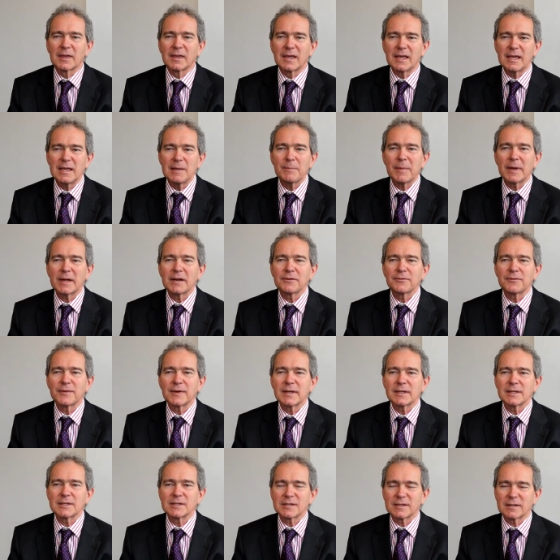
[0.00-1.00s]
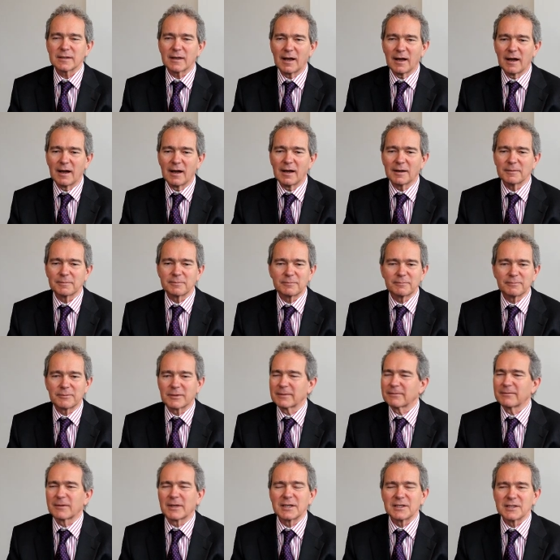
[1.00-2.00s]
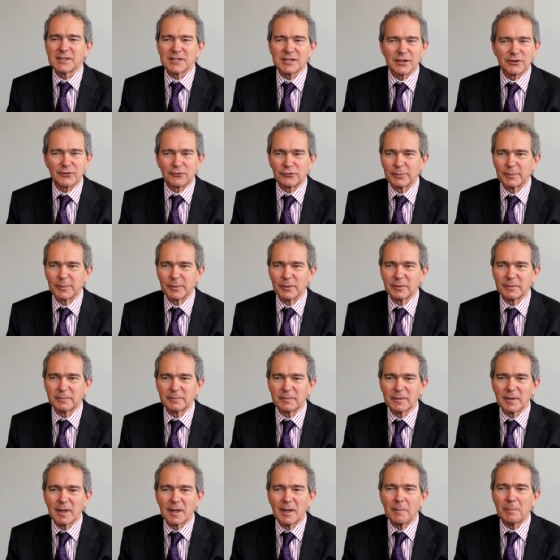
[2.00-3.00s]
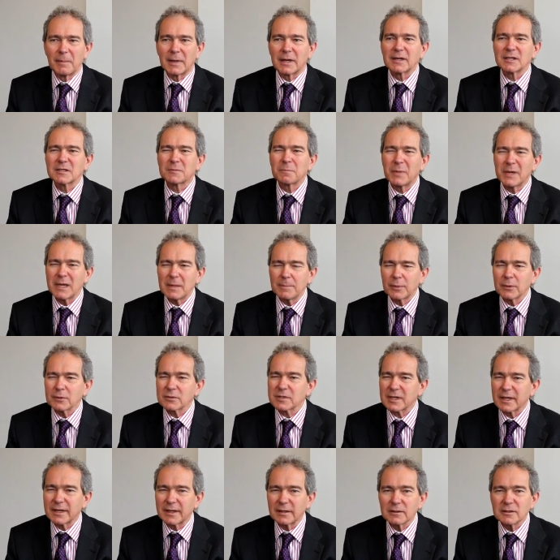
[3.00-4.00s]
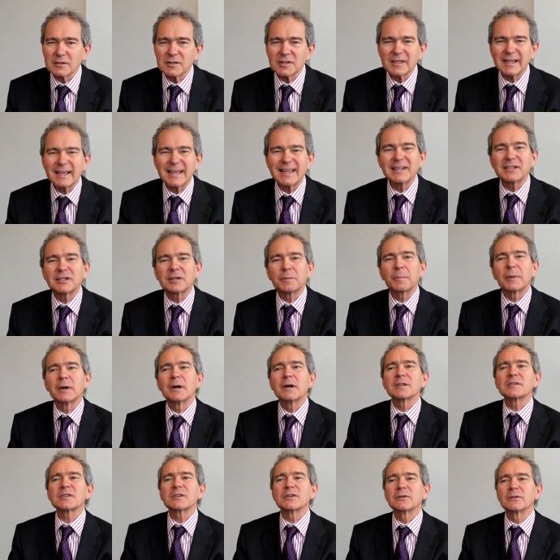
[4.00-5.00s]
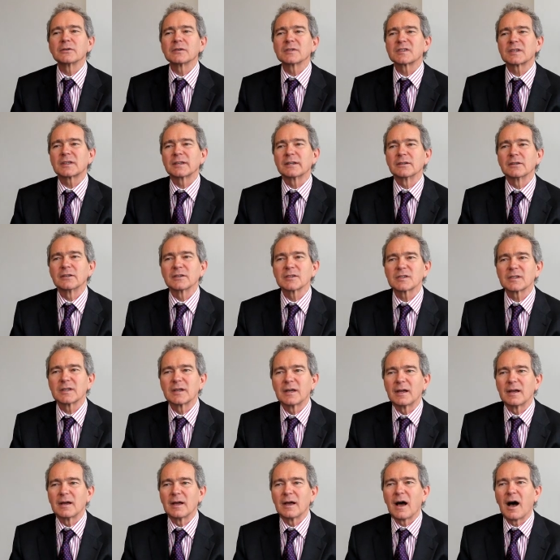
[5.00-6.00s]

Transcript: Key benefits are considerable because people skills, interpersonal skills,